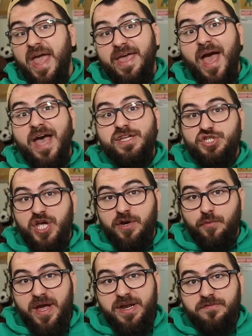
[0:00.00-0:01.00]
AI
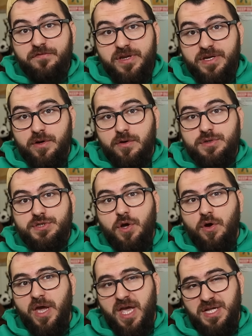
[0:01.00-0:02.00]
generated
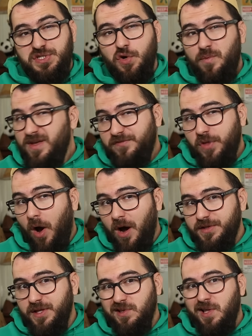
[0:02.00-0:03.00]
videos. Okay, so we've
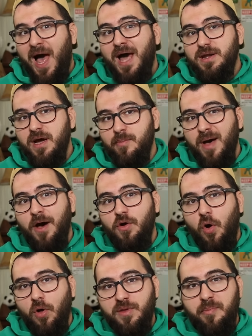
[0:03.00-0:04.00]
talked a lot
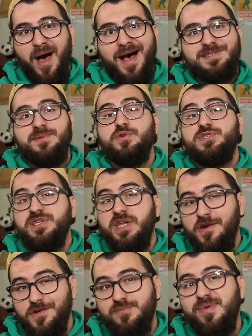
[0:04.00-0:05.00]
about all the possible
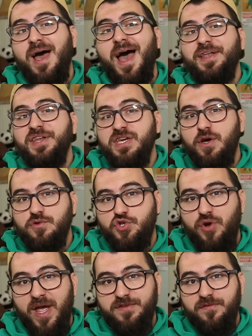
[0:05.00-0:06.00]
scenarios behind Nico's
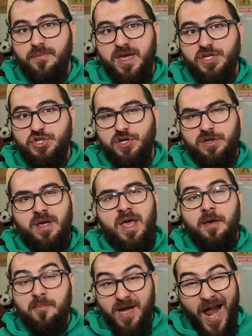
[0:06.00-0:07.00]
transformation
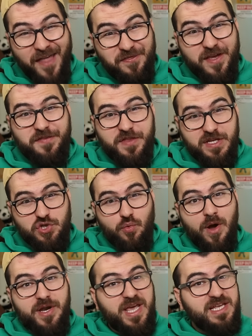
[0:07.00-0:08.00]
but I think this
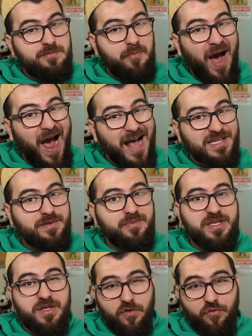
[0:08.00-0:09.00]
one is
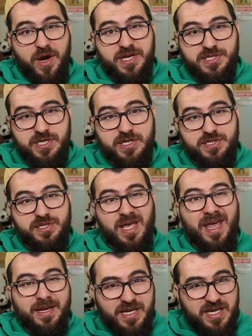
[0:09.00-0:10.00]
possibly the craziest.
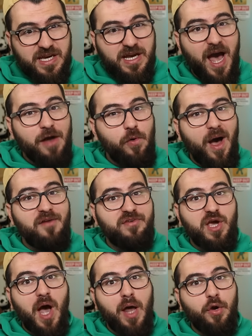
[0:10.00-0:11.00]
Nikocado
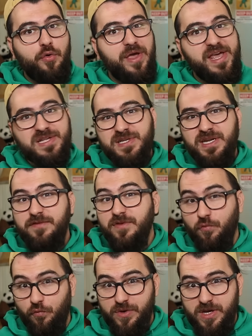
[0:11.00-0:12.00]
Avocado isn't
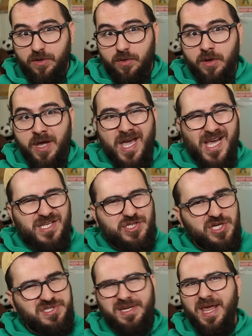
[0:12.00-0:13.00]
even real. He's
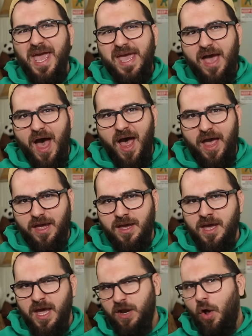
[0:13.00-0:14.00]
just an AI,
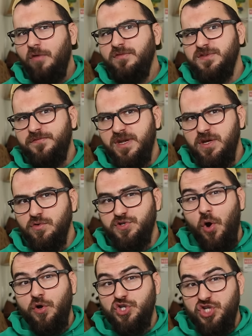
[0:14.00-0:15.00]
and all of his
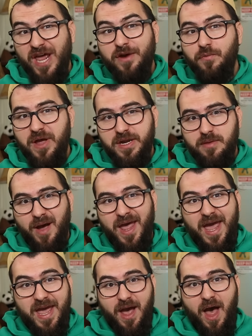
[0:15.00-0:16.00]
videos are generated by
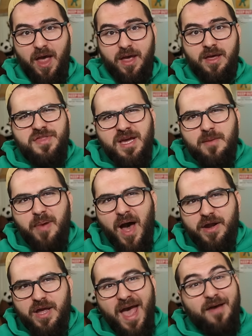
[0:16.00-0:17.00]
AI. Think
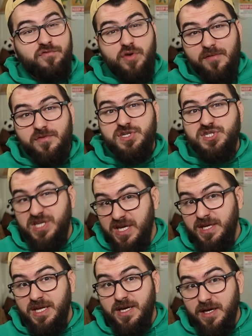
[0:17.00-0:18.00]
about it. Have you ever
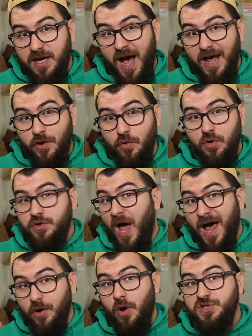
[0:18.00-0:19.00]
seen Nikocado
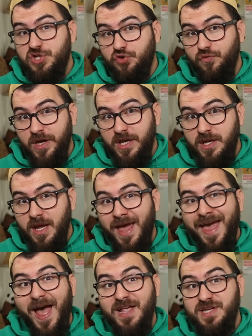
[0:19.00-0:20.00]
not on screen?
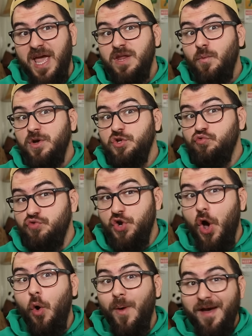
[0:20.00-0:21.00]
Has anyone you
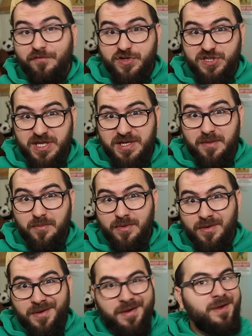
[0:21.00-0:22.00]
know ever seen him?
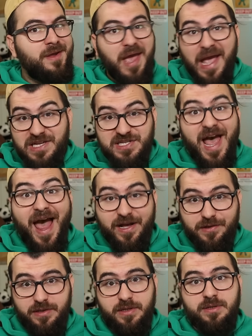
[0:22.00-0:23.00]

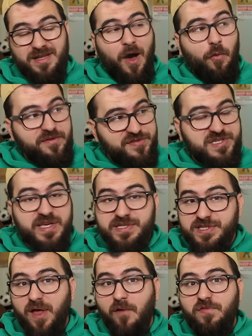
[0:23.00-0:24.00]
Exactly. Now we've seen
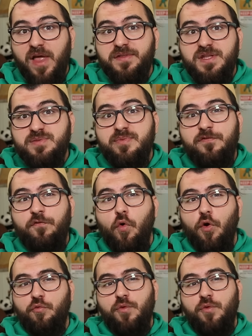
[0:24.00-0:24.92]
stuff like this before.